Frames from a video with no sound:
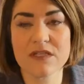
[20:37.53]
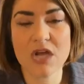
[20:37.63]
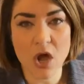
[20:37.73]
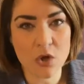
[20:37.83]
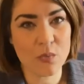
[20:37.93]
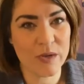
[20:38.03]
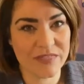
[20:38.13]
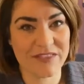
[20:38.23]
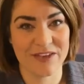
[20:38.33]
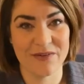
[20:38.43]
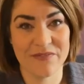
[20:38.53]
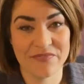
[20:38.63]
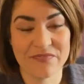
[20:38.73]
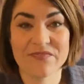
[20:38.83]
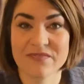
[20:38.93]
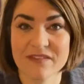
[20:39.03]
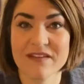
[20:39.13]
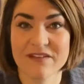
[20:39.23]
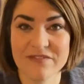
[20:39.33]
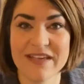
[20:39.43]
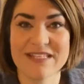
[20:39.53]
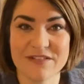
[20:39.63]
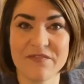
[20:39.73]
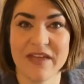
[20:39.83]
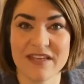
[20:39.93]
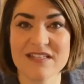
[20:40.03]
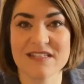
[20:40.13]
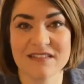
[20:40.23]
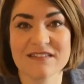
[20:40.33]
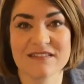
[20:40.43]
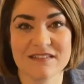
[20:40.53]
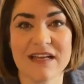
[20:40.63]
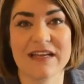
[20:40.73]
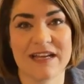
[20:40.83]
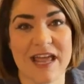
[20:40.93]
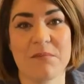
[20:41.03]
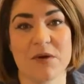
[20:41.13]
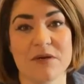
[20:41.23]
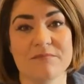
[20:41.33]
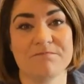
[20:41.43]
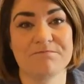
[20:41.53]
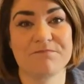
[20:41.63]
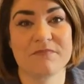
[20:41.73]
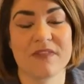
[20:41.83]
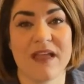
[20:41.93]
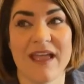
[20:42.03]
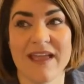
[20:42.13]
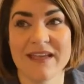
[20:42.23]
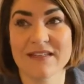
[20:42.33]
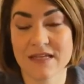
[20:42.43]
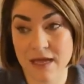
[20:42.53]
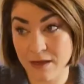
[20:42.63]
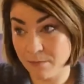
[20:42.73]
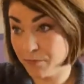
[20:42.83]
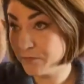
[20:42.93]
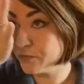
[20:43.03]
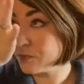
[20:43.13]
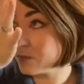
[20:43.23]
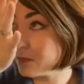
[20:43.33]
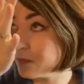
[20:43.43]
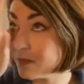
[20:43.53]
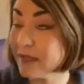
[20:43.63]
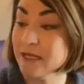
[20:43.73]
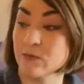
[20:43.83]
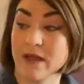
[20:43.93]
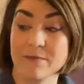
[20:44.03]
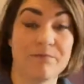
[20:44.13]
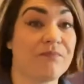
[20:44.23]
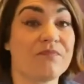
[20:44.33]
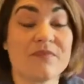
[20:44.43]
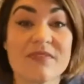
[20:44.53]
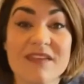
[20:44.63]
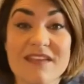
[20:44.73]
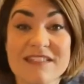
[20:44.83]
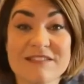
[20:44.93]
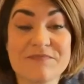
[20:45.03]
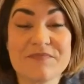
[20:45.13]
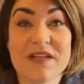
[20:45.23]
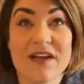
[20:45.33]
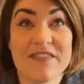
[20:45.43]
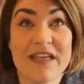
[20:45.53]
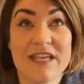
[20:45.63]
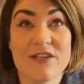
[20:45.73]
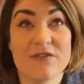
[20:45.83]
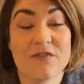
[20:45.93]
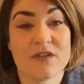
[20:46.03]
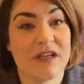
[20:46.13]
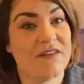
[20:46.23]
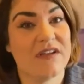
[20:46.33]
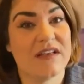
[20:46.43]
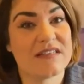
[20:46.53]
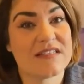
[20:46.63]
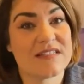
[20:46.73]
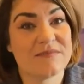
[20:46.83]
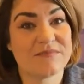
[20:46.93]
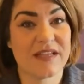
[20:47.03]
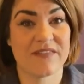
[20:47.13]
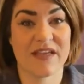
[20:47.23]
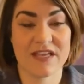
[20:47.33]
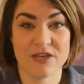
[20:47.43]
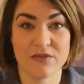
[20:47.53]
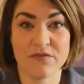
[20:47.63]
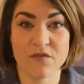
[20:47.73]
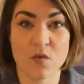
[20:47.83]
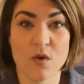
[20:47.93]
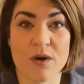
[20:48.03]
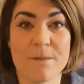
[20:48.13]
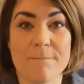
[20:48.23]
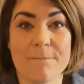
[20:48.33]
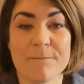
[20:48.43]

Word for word: talk with you face to face like a neighbor and um, anyway god thank you for loving us and thank you for